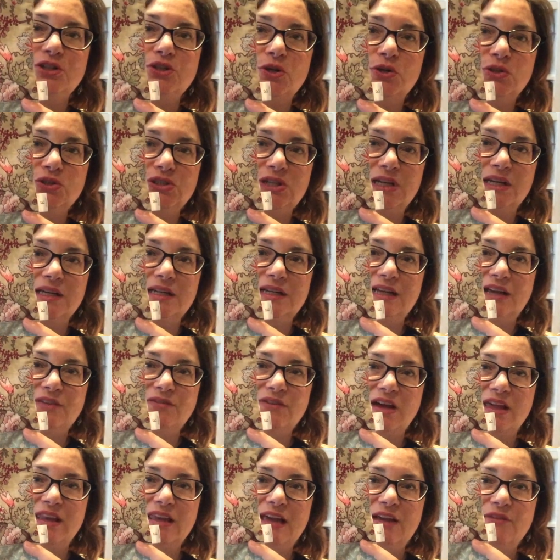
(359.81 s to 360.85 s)
Told ya, I've
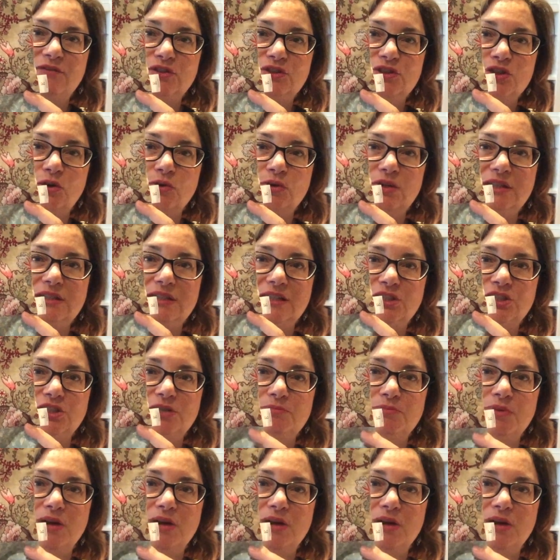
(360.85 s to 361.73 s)
got an Evertote addiction